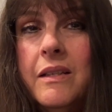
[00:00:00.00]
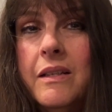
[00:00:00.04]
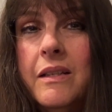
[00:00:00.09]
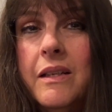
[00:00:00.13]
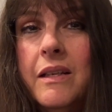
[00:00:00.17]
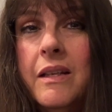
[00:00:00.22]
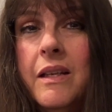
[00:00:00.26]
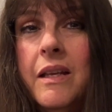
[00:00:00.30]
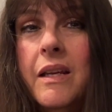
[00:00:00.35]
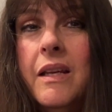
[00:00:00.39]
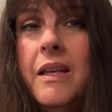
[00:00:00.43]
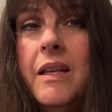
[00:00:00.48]

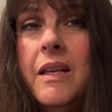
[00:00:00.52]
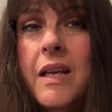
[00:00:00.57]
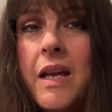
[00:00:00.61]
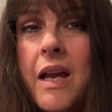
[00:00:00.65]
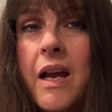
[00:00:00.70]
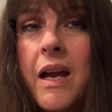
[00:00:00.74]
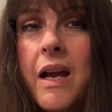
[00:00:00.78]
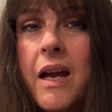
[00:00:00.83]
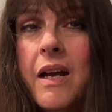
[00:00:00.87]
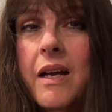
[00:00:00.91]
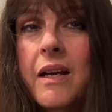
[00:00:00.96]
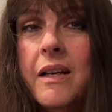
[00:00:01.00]

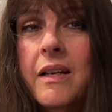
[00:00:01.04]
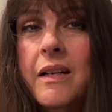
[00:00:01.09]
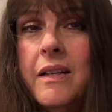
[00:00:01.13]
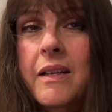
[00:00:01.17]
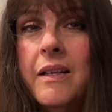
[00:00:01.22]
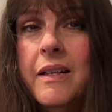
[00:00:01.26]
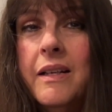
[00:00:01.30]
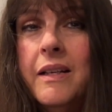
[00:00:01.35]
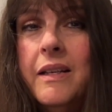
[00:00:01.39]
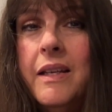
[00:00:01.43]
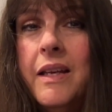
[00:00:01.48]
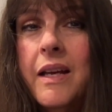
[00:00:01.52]

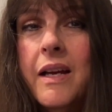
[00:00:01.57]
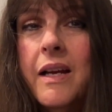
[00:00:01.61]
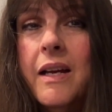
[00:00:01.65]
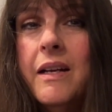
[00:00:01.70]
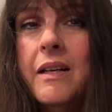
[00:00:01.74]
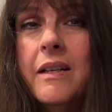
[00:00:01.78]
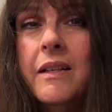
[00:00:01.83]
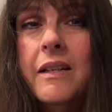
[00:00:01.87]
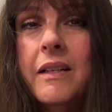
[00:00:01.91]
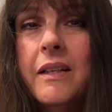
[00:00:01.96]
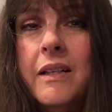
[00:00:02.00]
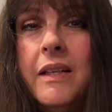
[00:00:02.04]

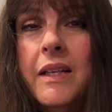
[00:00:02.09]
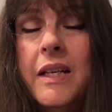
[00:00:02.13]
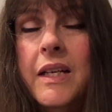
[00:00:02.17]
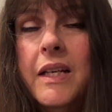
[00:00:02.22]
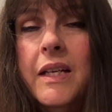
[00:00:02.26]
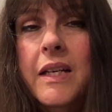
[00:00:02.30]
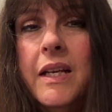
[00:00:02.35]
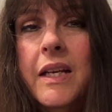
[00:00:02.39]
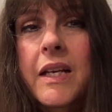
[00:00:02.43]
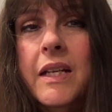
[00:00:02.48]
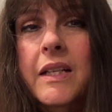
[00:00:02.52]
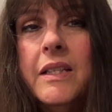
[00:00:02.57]
yeah.
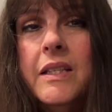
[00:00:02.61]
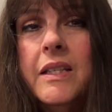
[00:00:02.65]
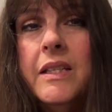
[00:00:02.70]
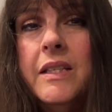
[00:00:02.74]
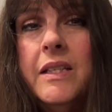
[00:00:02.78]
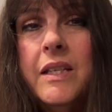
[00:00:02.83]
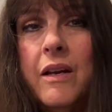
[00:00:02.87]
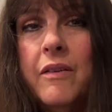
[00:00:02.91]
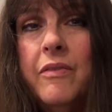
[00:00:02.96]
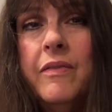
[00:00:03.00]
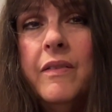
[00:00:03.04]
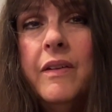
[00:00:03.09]
It's
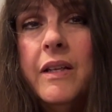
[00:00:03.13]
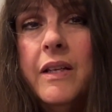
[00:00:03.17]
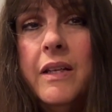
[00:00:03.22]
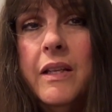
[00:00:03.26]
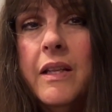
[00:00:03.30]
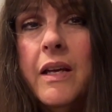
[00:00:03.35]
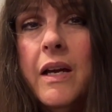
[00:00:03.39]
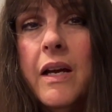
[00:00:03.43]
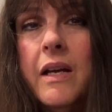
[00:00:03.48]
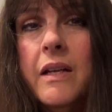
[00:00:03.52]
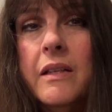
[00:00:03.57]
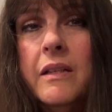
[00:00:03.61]
definitely
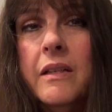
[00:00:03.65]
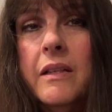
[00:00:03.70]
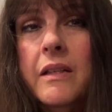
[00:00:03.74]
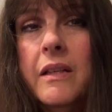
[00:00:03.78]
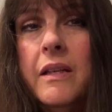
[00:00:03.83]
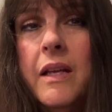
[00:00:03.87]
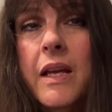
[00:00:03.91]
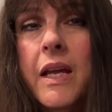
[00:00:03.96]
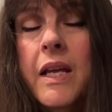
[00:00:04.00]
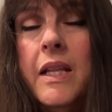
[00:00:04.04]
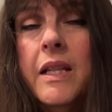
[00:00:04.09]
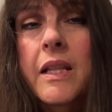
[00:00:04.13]
that.
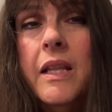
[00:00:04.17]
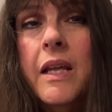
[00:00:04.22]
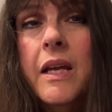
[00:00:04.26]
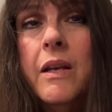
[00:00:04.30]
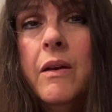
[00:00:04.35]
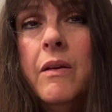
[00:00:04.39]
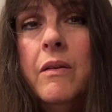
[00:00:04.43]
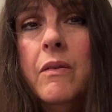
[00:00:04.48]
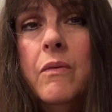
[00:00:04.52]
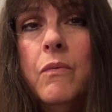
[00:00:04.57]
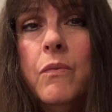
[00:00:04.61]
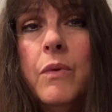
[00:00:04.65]
And
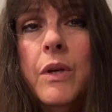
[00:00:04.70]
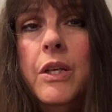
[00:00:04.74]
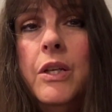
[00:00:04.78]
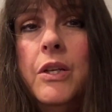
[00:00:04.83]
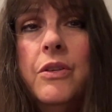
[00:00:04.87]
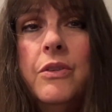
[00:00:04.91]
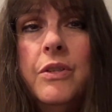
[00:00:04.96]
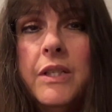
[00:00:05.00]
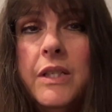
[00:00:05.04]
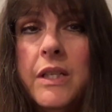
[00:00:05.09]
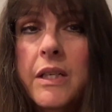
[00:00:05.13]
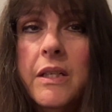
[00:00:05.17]
then when you
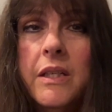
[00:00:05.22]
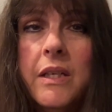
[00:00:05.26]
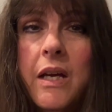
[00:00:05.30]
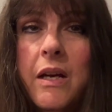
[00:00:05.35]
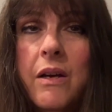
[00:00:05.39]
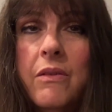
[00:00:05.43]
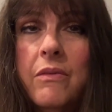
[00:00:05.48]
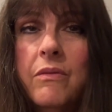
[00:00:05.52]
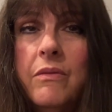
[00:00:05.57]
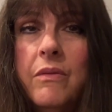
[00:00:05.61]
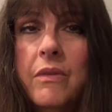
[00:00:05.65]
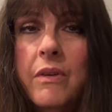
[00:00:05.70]
sit
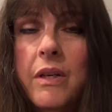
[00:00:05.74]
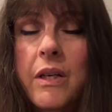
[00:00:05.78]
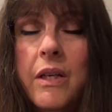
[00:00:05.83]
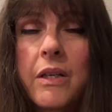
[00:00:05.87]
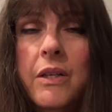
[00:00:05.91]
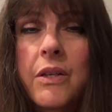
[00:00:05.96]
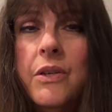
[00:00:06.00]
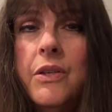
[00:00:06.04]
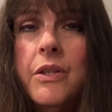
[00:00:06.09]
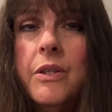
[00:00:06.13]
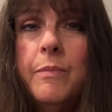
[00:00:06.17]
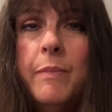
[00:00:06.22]
down and
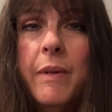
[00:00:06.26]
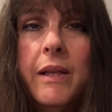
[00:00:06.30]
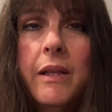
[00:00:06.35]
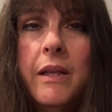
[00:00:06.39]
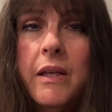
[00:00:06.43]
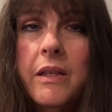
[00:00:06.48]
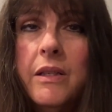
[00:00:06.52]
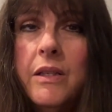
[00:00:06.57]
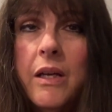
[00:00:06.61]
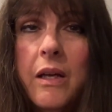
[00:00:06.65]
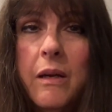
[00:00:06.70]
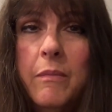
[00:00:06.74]
you spend that
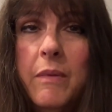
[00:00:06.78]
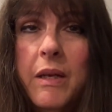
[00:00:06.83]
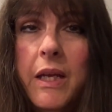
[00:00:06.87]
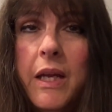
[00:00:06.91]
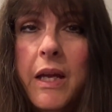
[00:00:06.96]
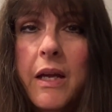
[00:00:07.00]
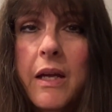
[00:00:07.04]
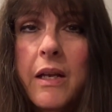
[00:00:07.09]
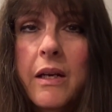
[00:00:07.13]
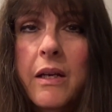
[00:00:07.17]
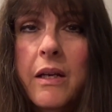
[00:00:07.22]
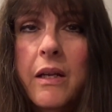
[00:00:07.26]
time
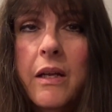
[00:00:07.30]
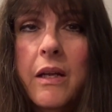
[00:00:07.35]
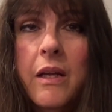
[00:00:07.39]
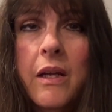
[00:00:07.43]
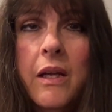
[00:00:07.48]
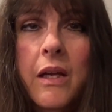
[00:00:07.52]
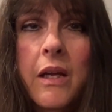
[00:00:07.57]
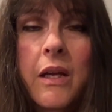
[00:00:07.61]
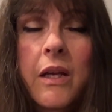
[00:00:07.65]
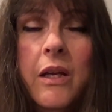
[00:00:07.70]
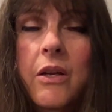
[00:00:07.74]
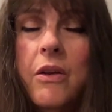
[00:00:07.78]
again,
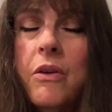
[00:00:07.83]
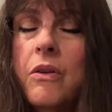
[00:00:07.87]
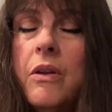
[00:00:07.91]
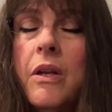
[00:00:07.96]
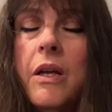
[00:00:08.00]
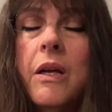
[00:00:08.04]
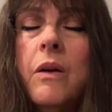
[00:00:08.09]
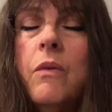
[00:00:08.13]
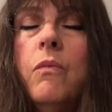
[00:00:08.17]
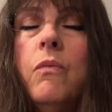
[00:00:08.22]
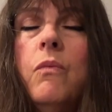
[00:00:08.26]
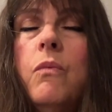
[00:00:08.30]
you're like,
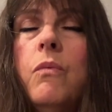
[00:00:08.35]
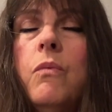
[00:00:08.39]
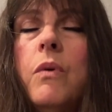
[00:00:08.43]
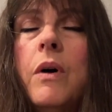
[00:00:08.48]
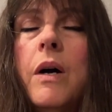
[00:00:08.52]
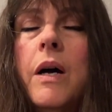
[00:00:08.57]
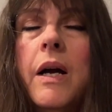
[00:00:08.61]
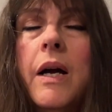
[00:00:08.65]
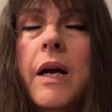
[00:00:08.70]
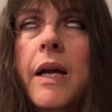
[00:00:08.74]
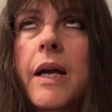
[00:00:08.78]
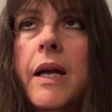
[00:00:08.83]

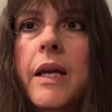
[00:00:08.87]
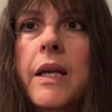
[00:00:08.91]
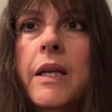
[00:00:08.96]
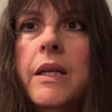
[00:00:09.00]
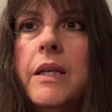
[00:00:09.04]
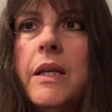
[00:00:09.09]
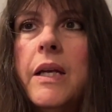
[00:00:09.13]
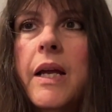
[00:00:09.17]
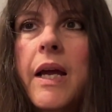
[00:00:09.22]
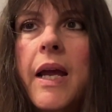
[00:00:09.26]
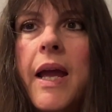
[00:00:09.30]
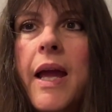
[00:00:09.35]
why
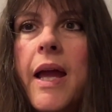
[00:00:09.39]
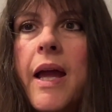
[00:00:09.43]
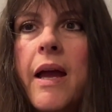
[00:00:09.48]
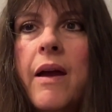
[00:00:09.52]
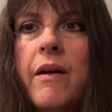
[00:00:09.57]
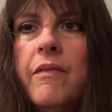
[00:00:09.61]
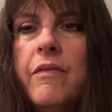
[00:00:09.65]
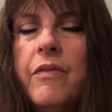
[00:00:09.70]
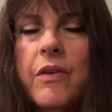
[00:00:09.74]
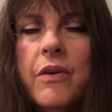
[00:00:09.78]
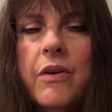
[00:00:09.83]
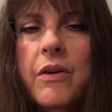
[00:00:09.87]
did I
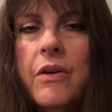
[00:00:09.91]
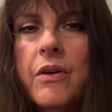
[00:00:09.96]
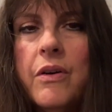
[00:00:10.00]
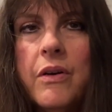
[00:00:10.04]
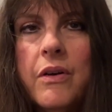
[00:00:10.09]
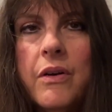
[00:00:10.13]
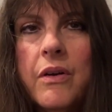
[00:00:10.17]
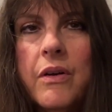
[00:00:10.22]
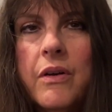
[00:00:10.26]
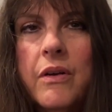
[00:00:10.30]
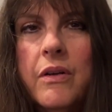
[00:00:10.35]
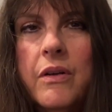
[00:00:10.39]

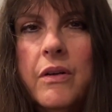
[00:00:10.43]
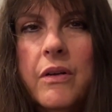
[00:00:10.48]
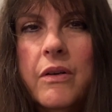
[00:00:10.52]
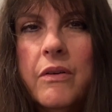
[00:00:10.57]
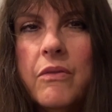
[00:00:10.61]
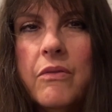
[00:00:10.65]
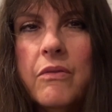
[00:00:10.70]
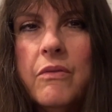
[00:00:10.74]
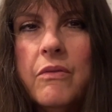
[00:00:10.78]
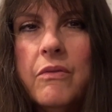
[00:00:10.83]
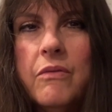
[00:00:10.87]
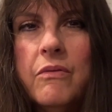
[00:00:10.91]
ever
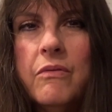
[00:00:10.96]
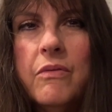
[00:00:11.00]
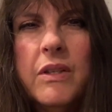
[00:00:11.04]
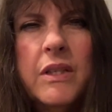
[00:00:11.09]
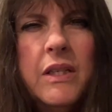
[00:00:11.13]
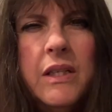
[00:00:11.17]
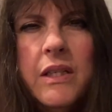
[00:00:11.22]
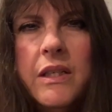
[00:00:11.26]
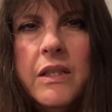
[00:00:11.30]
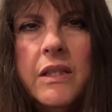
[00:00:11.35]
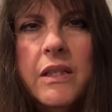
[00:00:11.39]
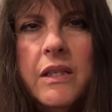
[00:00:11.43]

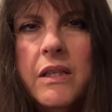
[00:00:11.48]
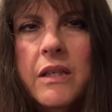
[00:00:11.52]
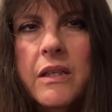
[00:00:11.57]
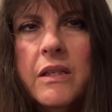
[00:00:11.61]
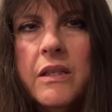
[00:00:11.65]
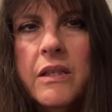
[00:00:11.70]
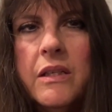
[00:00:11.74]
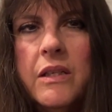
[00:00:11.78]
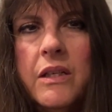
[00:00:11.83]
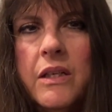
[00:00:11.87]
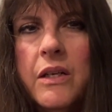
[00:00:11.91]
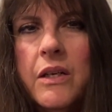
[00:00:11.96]
resist this? You